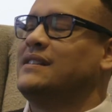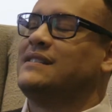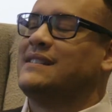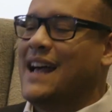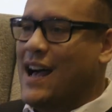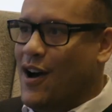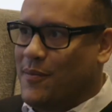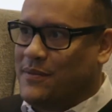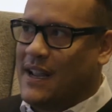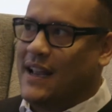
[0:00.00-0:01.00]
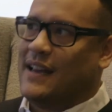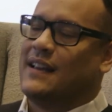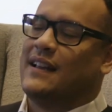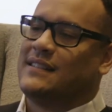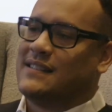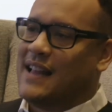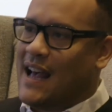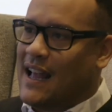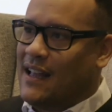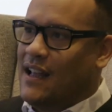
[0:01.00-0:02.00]
It's not updated. It's
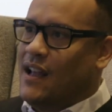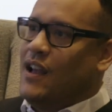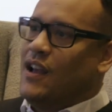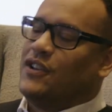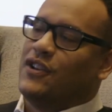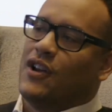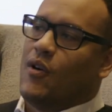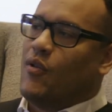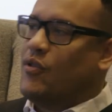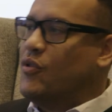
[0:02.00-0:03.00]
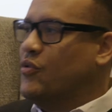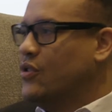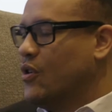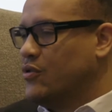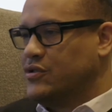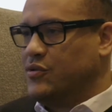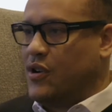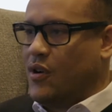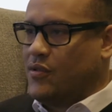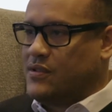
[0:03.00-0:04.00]
not, who knows who
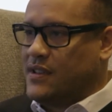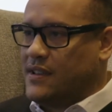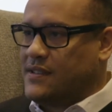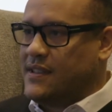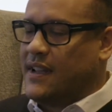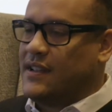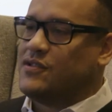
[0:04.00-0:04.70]
goes to this thing.